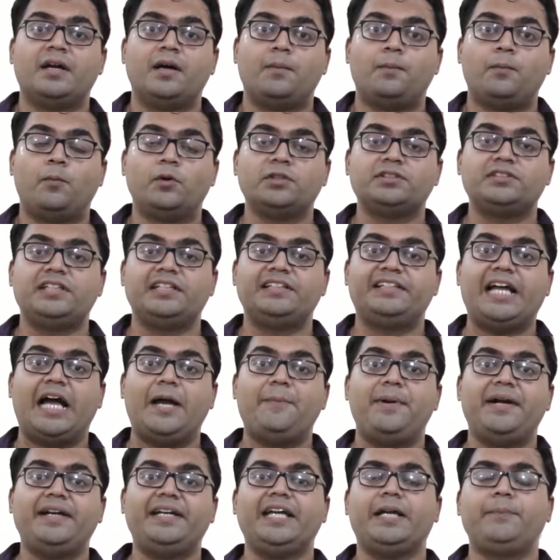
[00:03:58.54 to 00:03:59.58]
Mostly
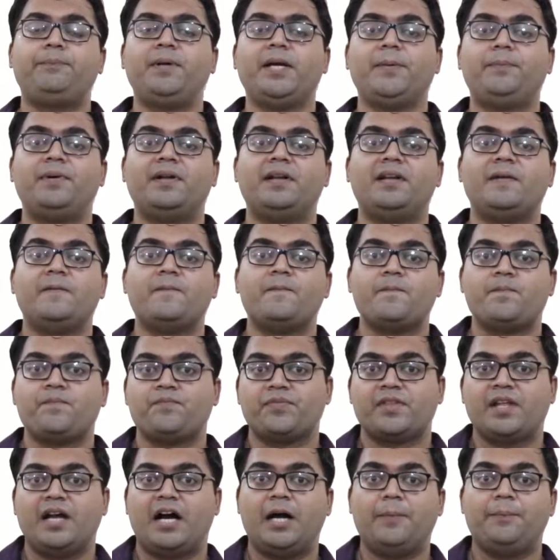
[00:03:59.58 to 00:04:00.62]
diabetic people
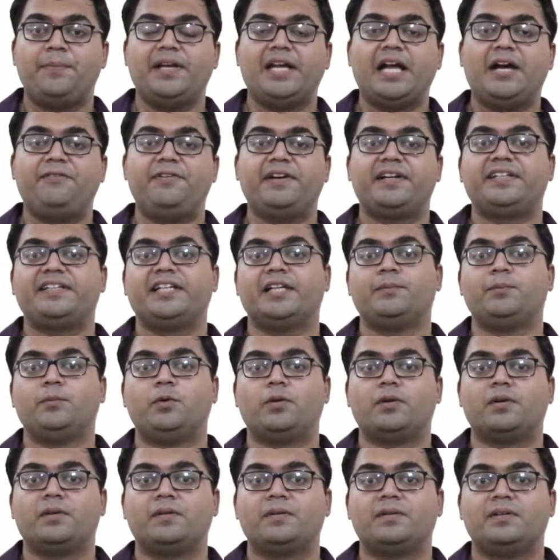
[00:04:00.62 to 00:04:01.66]
are being affected
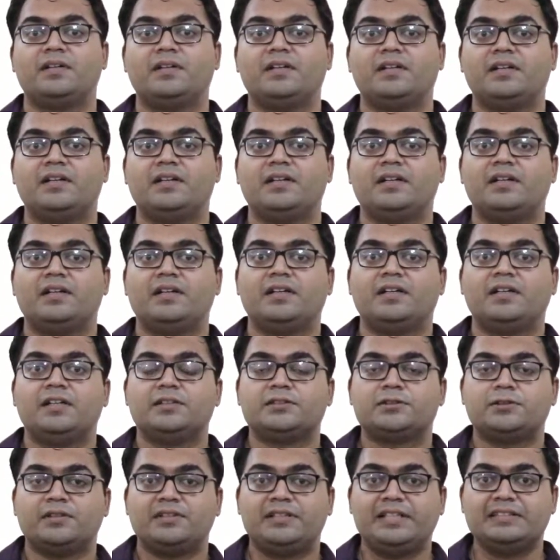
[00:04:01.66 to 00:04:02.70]
more.
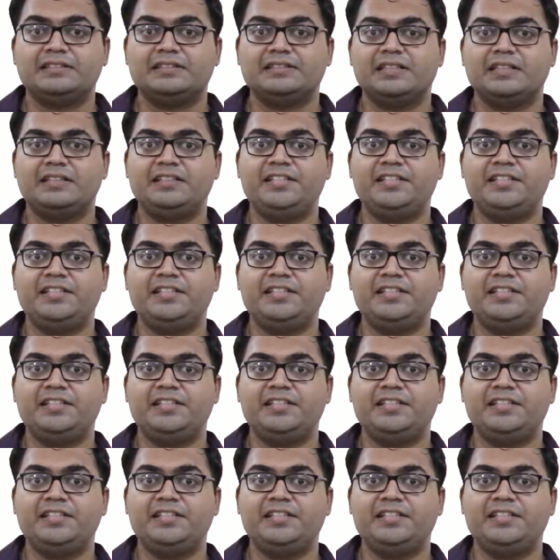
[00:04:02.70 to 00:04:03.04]
So this is a